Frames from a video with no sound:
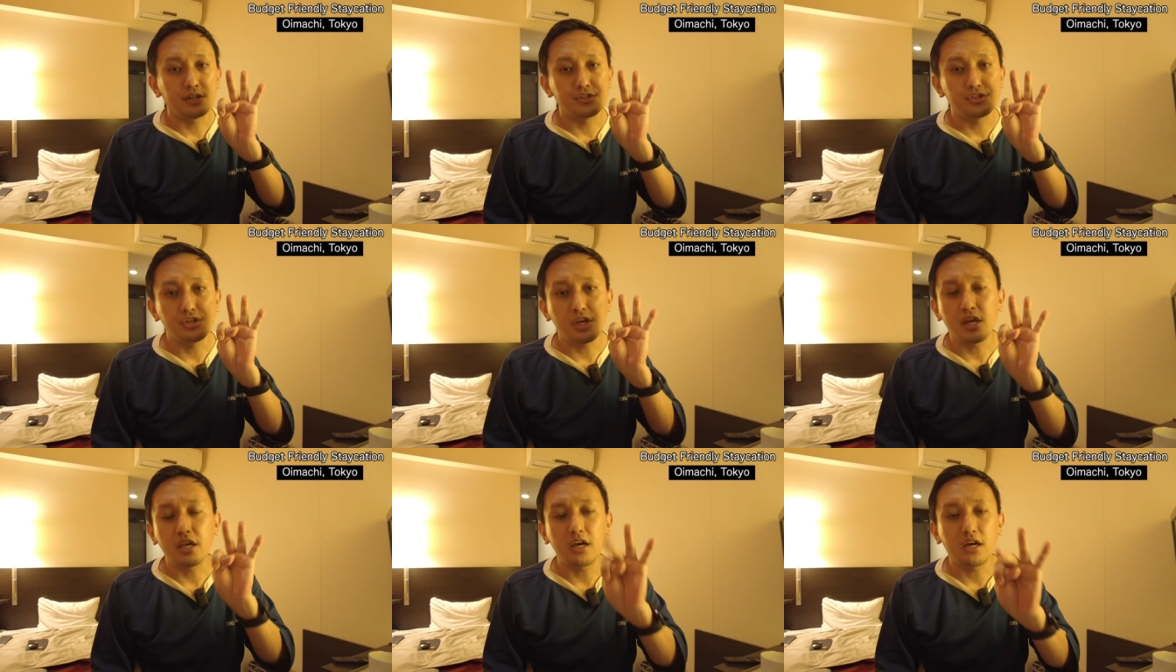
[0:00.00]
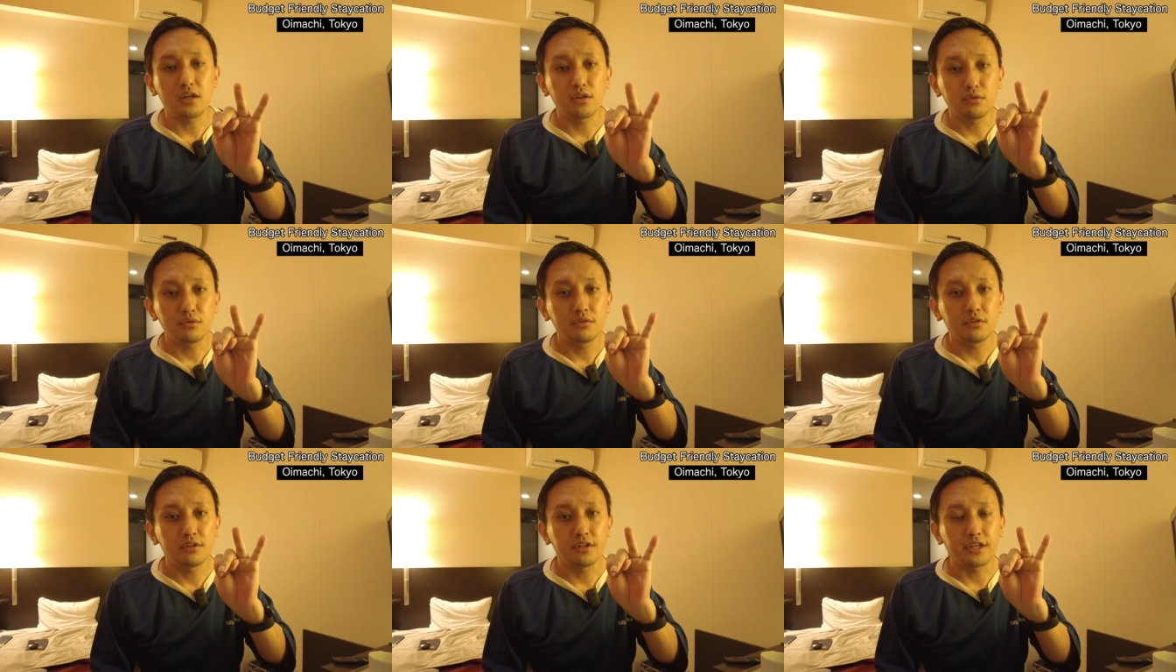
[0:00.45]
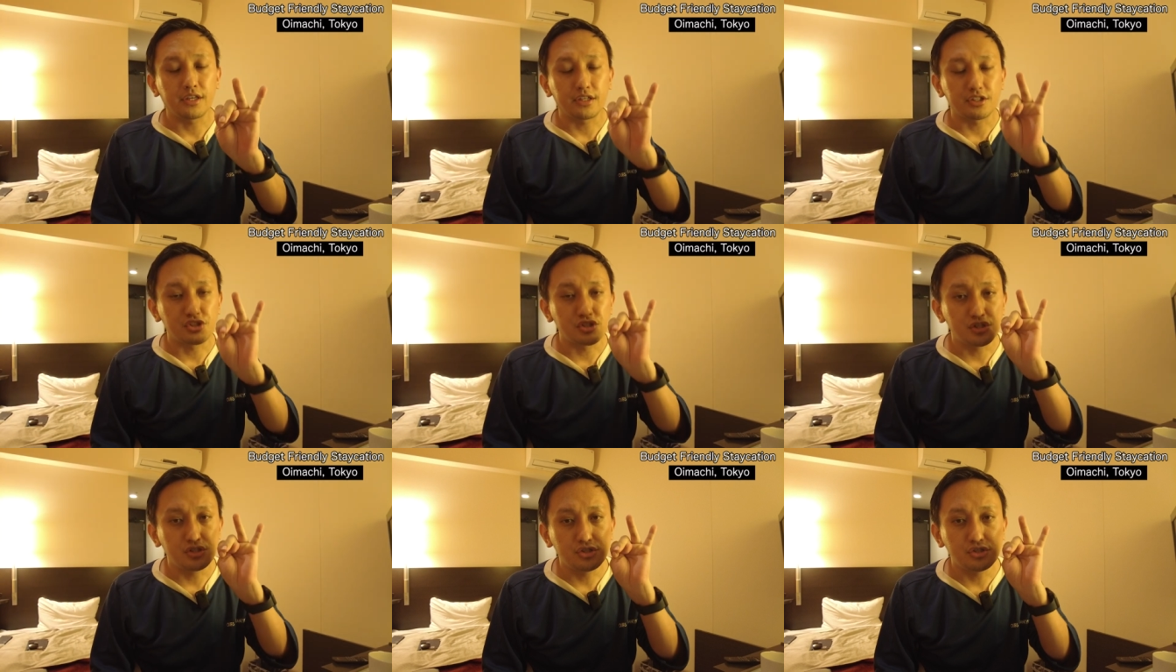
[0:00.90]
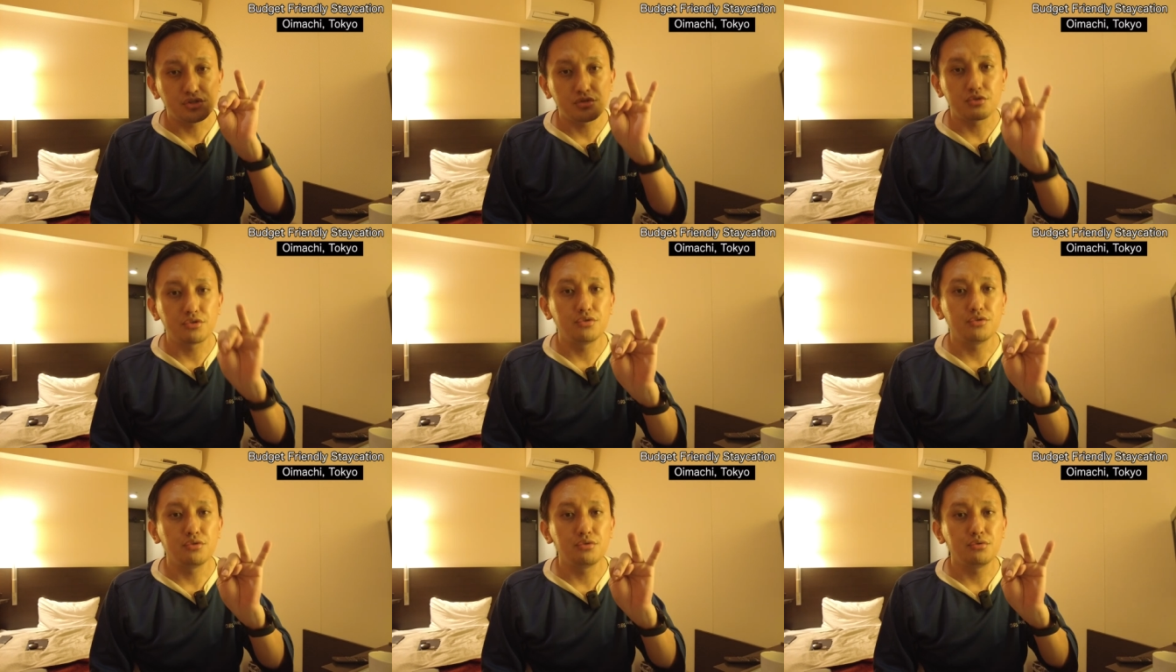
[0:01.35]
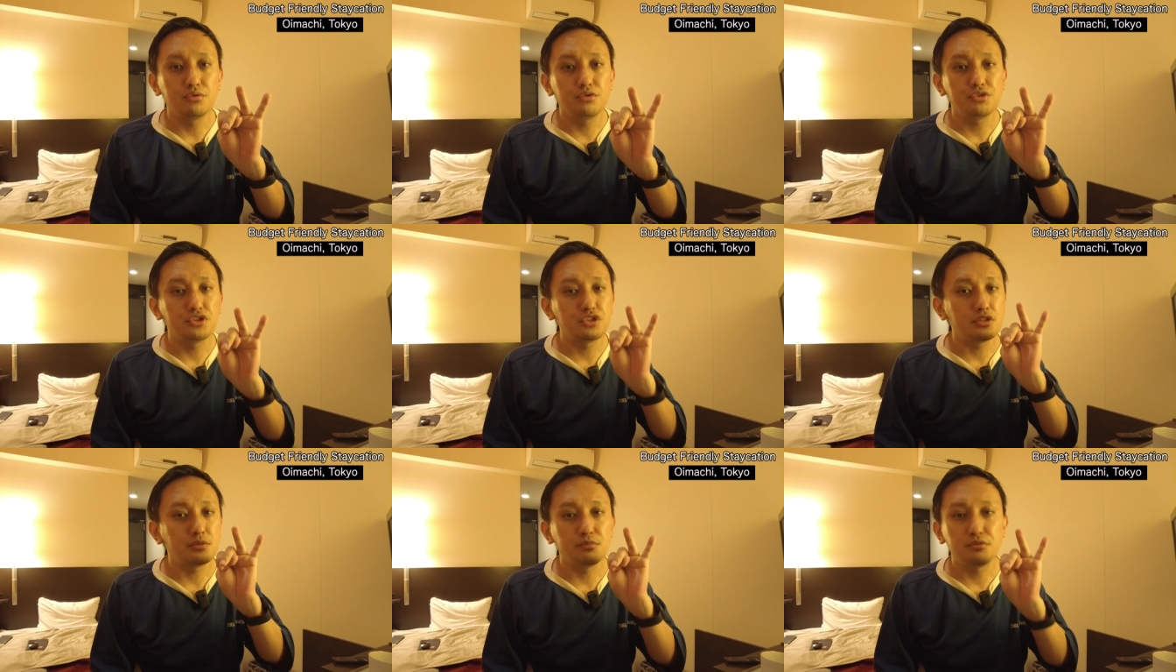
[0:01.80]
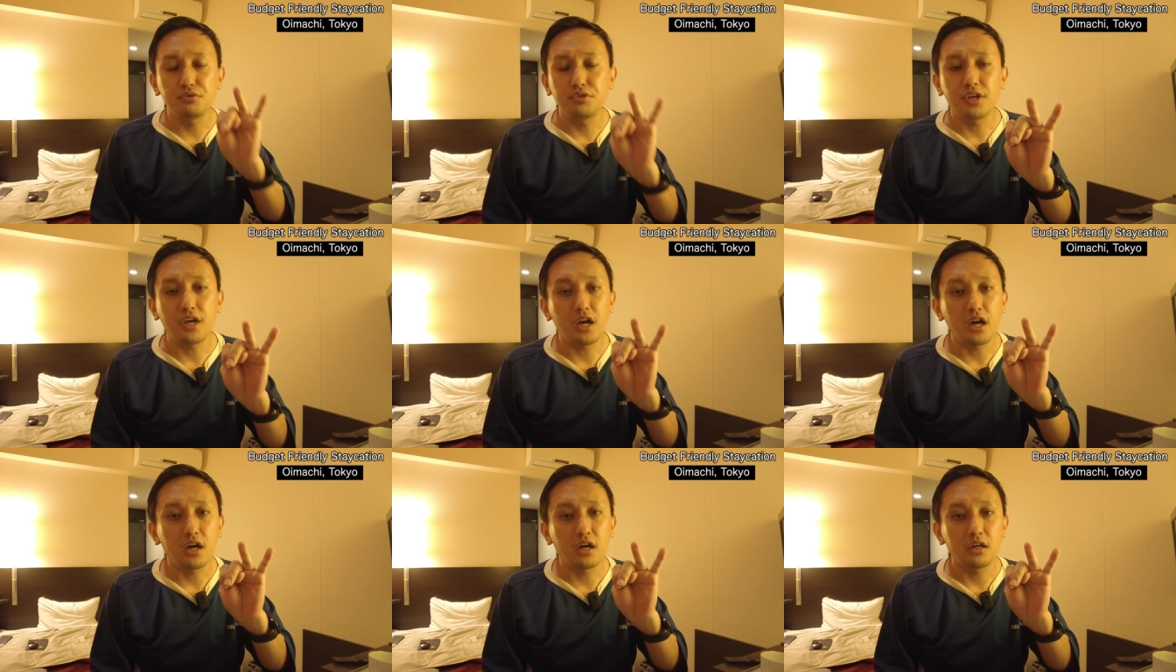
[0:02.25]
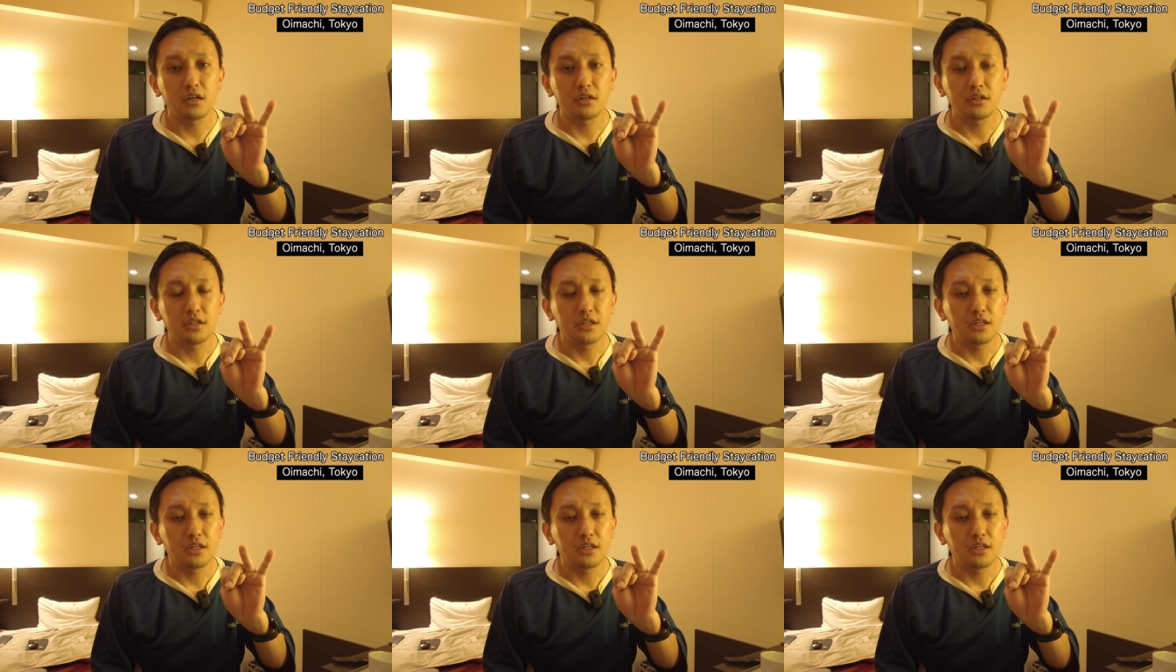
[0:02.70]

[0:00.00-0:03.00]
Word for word: JR like Shinjuku, Shibuya,